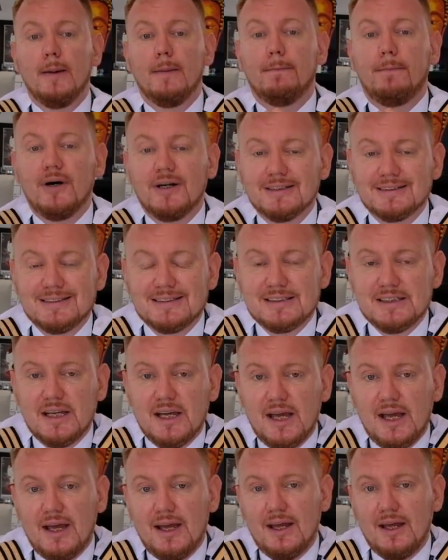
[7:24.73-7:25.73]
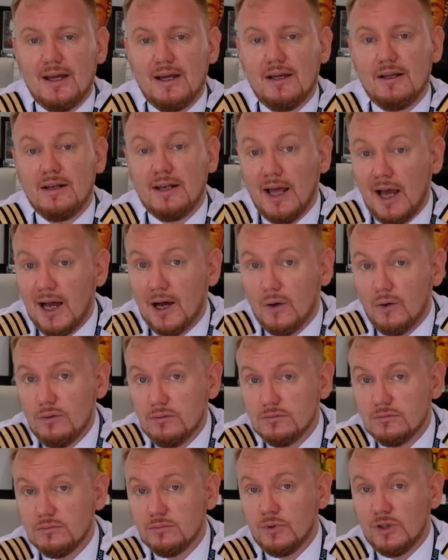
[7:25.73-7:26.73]
But
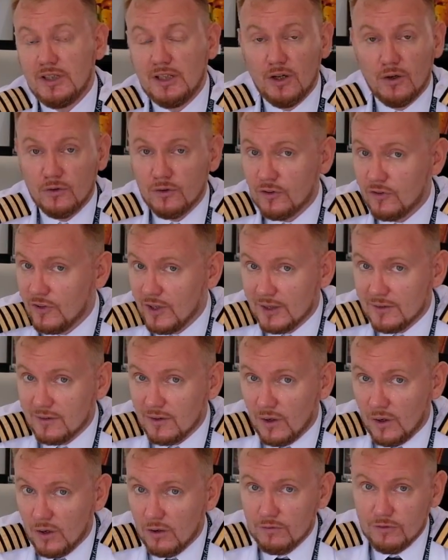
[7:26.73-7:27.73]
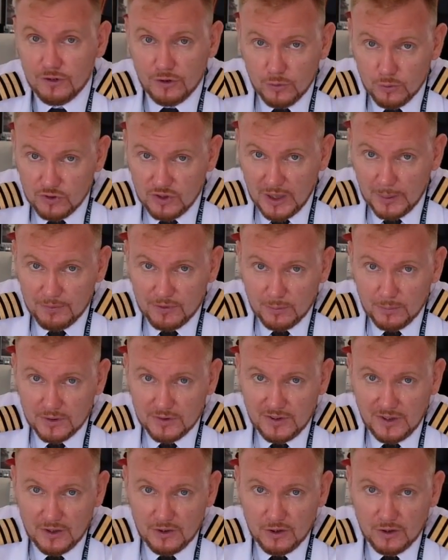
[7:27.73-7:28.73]
now, with the onset of new types of
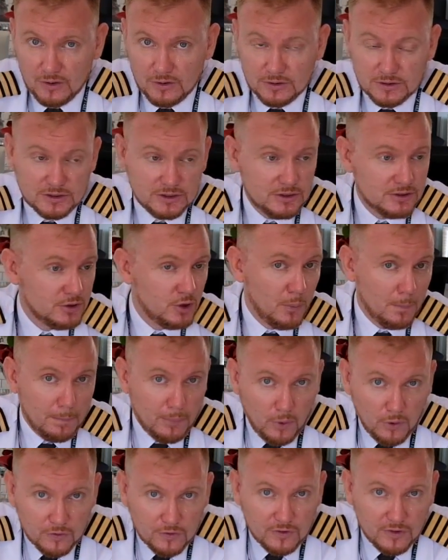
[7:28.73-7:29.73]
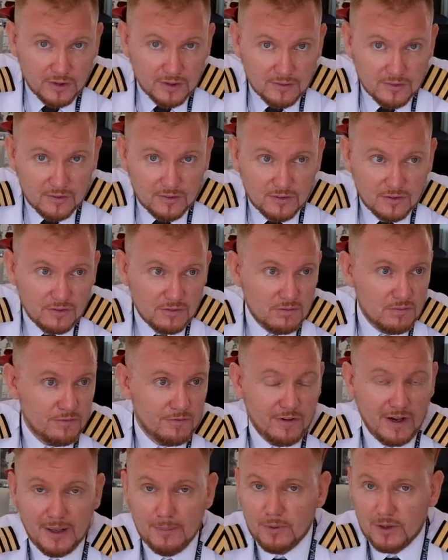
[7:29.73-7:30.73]
materials, composites,
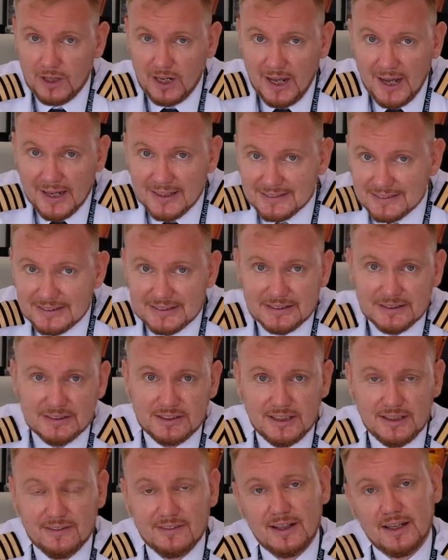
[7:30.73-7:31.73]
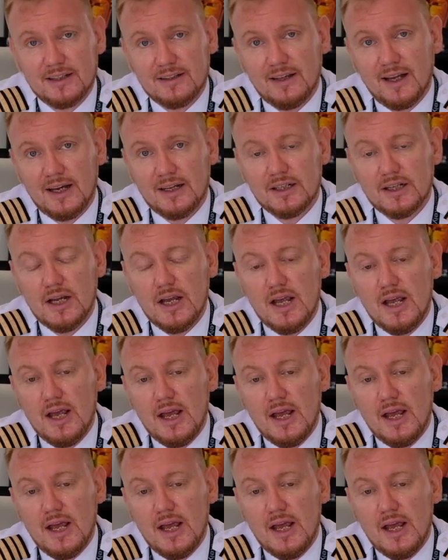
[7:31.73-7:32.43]
fiberglass, things like that,